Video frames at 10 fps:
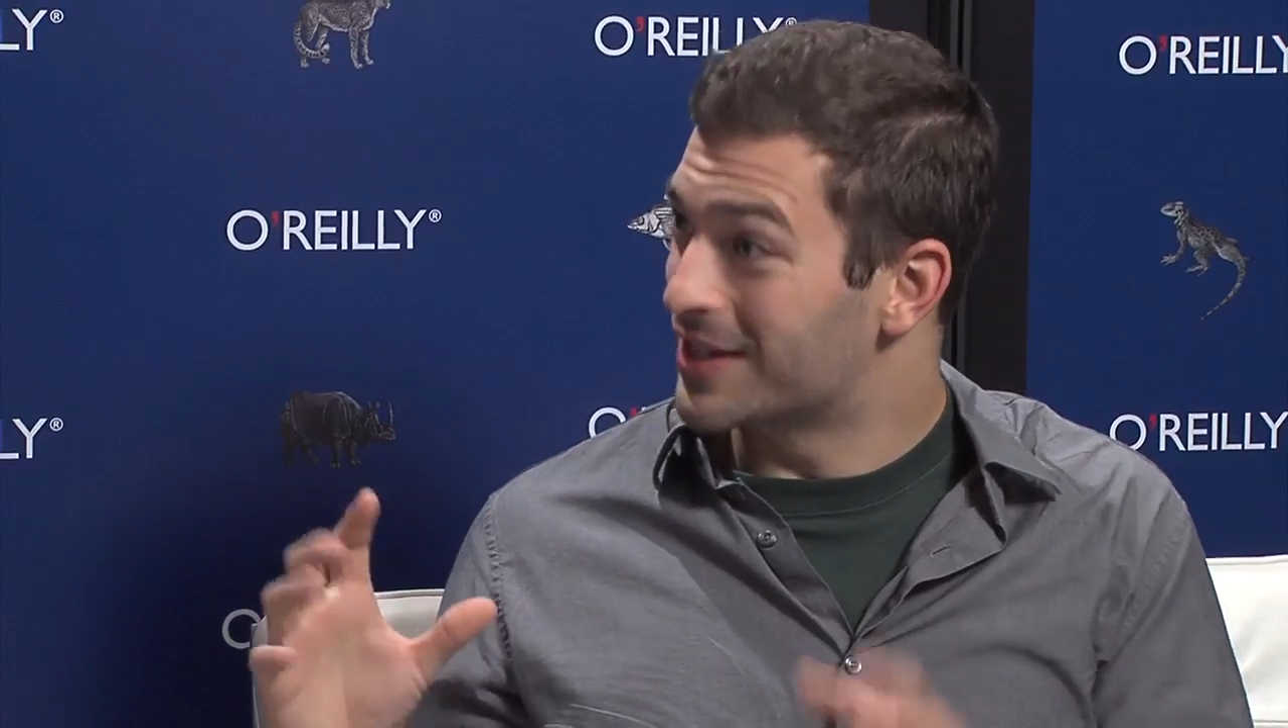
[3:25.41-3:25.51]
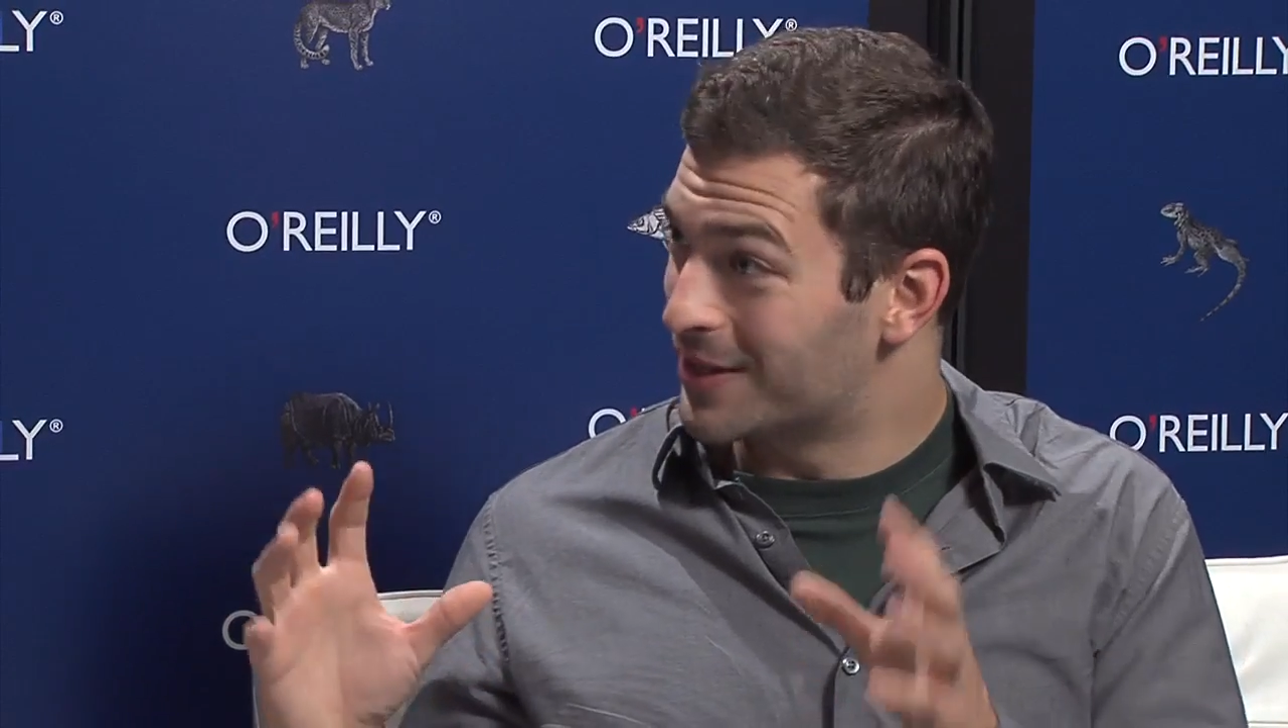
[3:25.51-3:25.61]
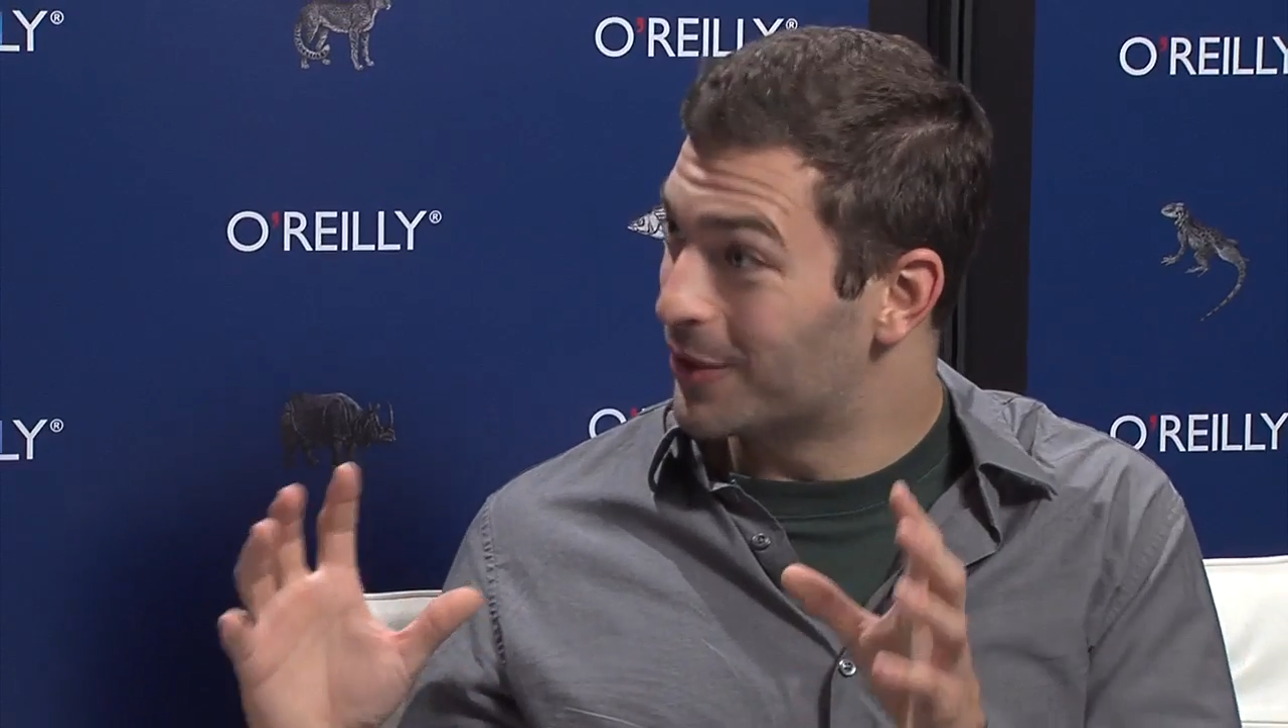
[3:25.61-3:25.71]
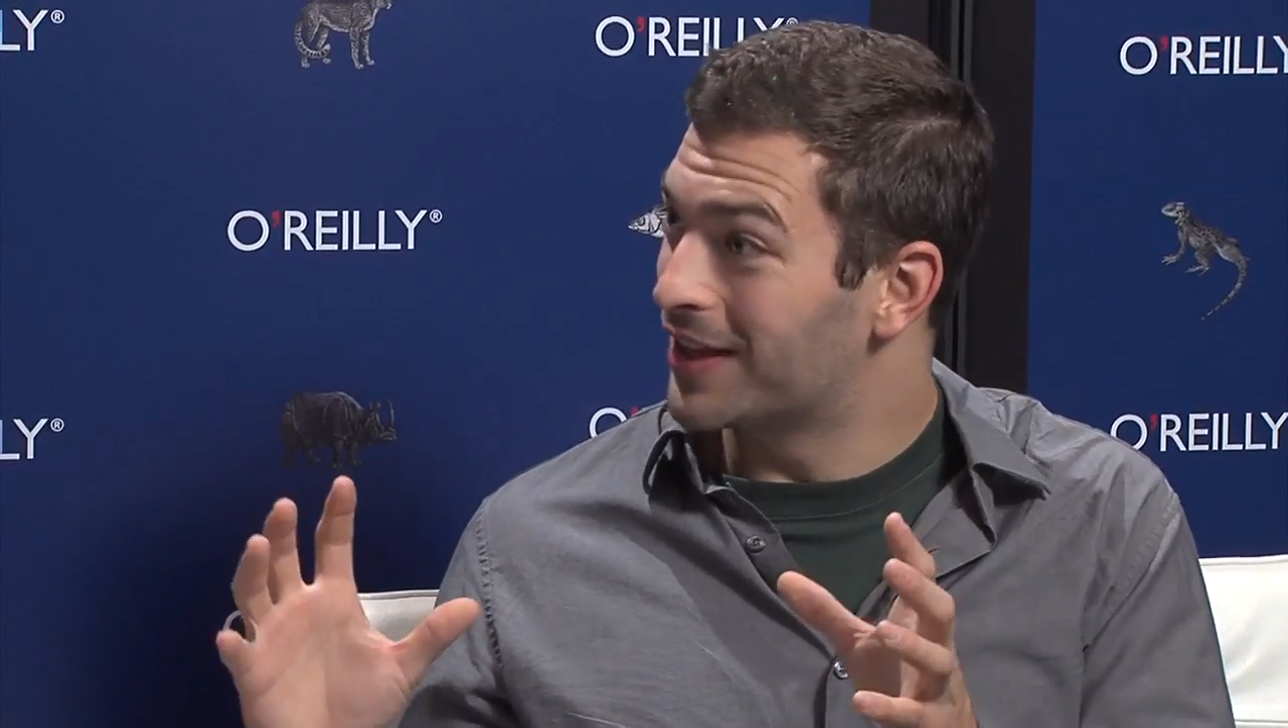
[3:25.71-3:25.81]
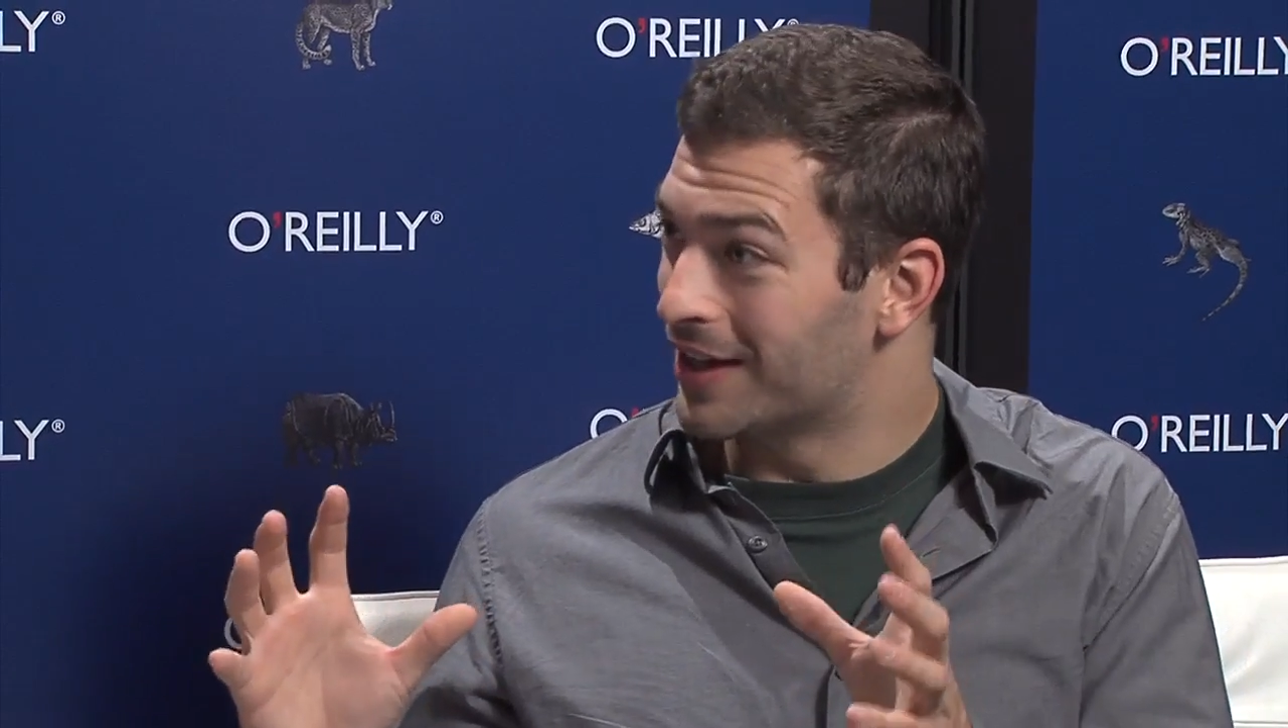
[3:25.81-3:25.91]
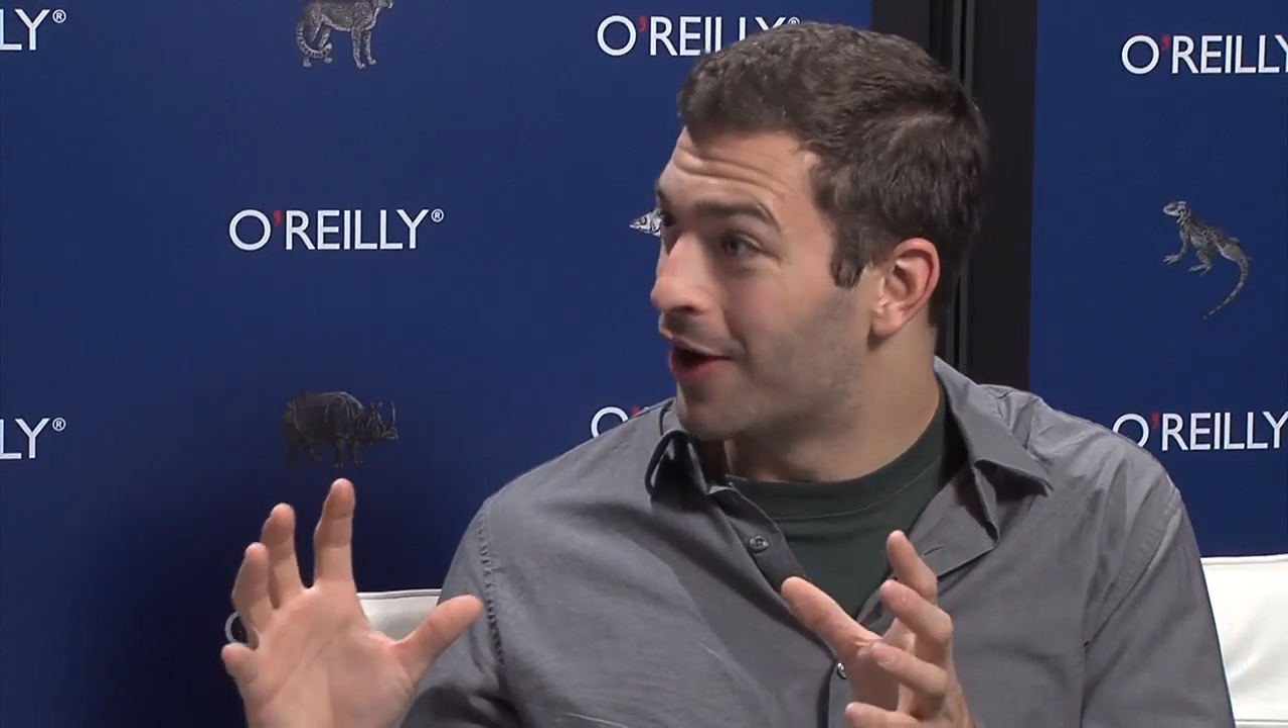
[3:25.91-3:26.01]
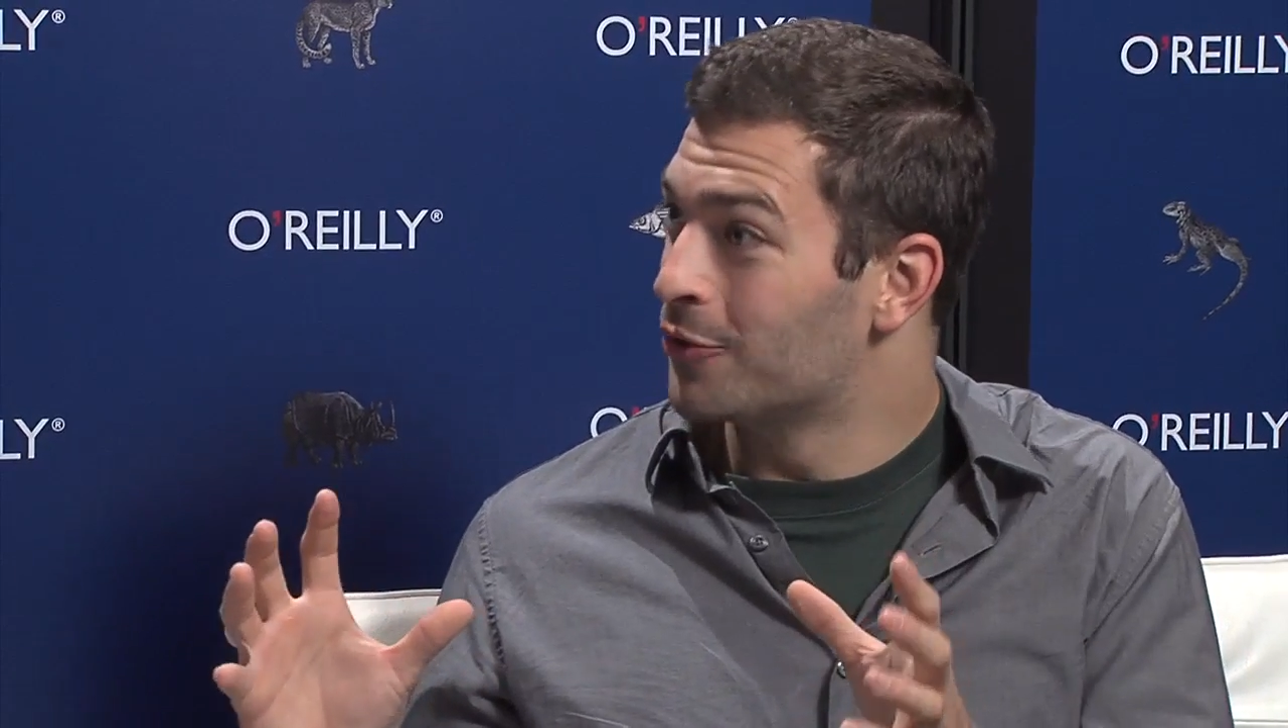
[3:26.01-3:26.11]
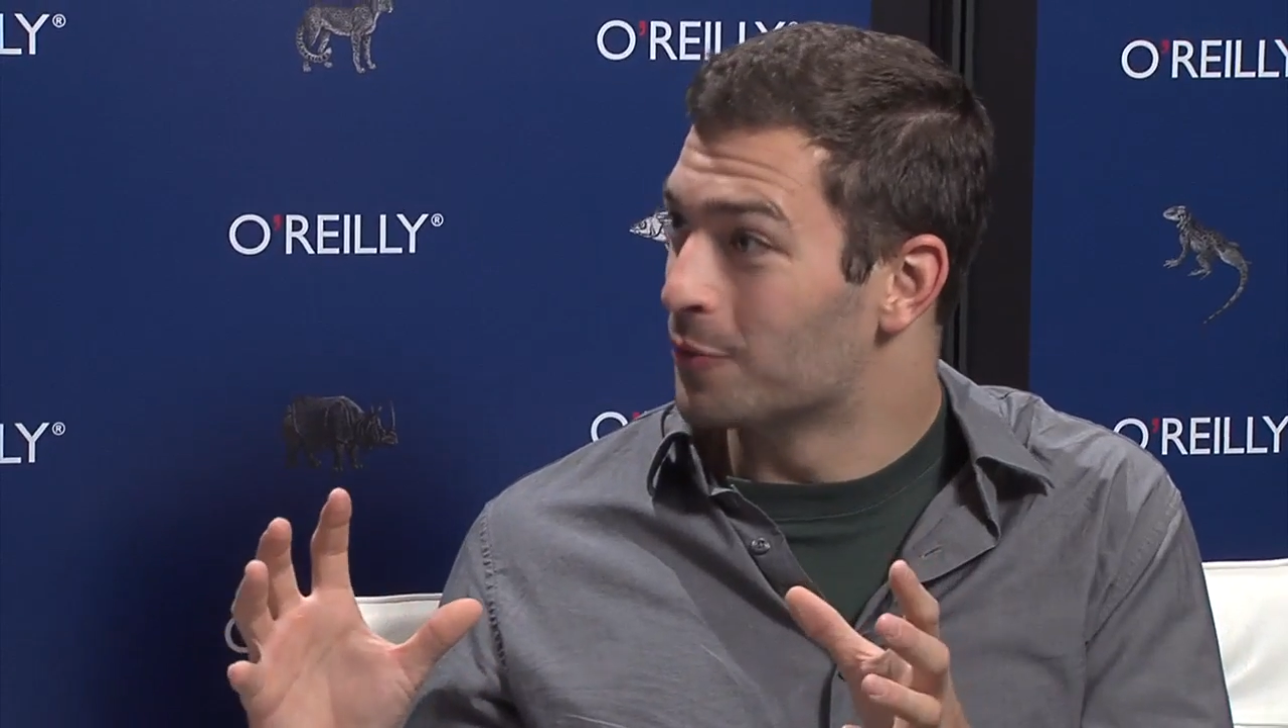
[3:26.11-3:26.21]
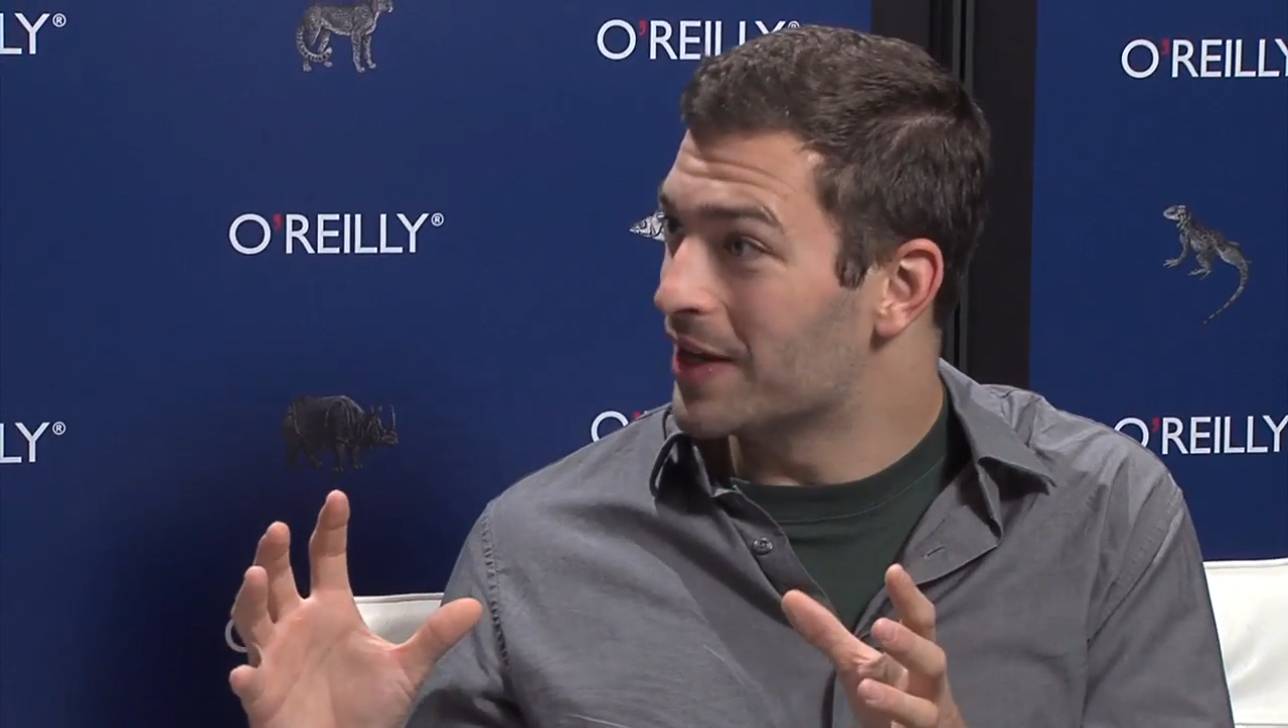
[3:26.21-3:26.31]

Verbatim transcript: that's within a hundred